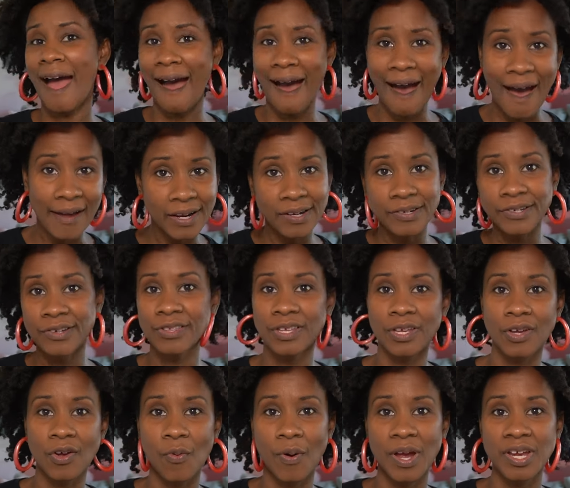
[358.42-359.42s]
add it to the
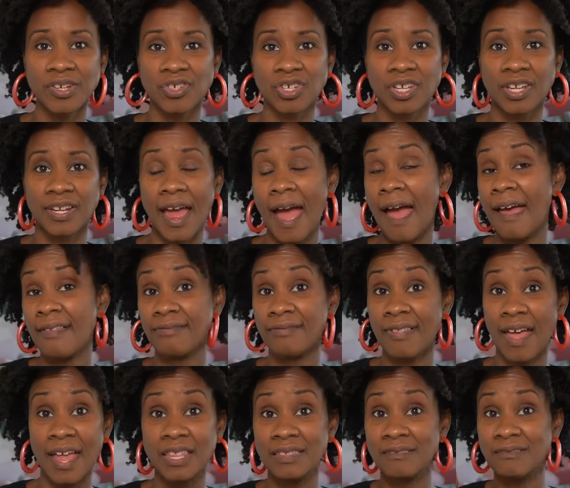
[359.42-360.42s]
equation and
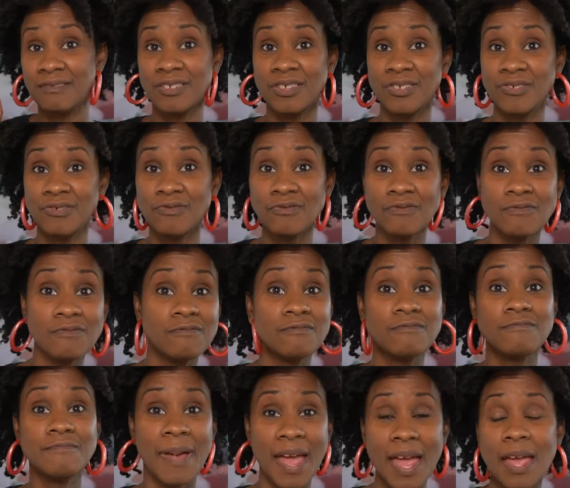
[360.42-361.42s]
then you
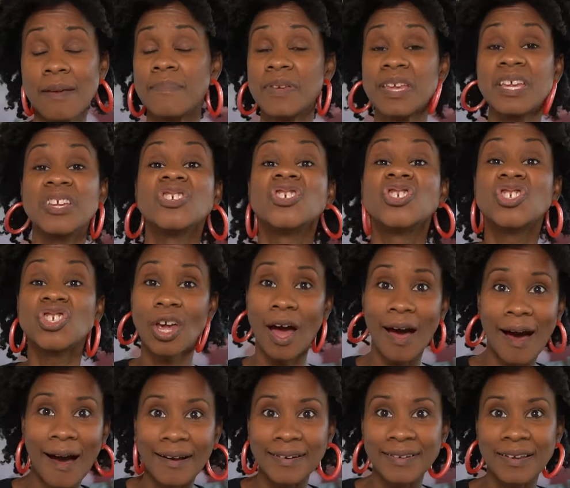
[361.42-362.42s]
may be
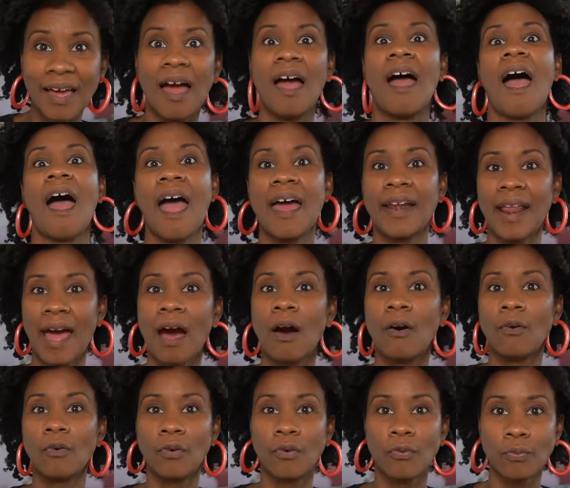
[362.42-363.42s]
shocked at
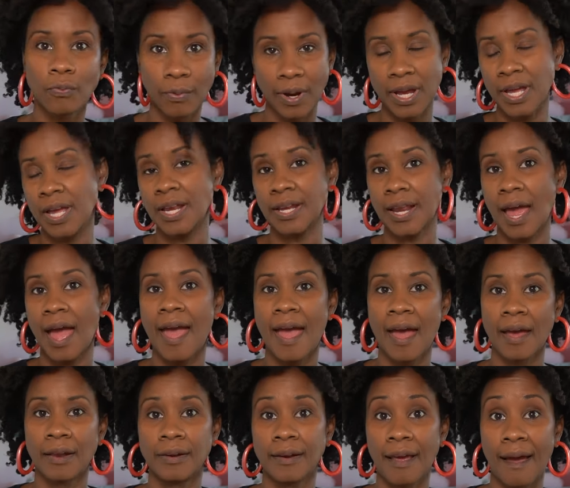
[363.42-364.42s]
how great
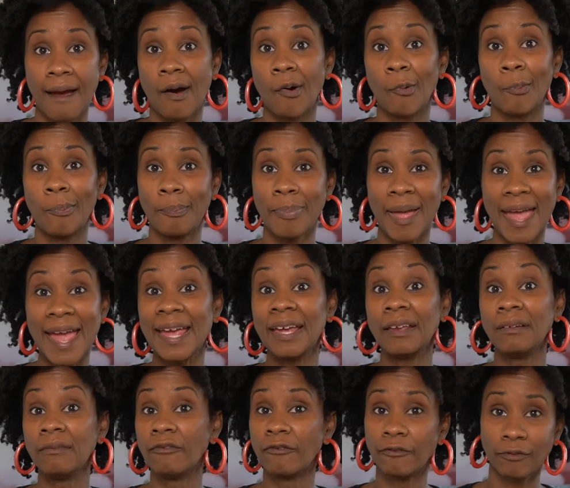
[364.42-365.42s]
and how
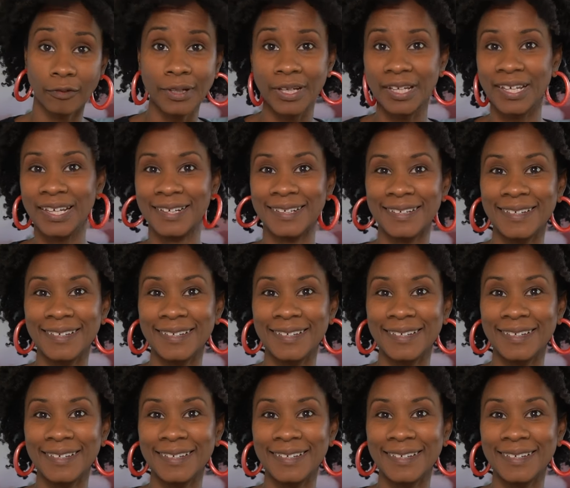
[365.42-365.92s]
pain-free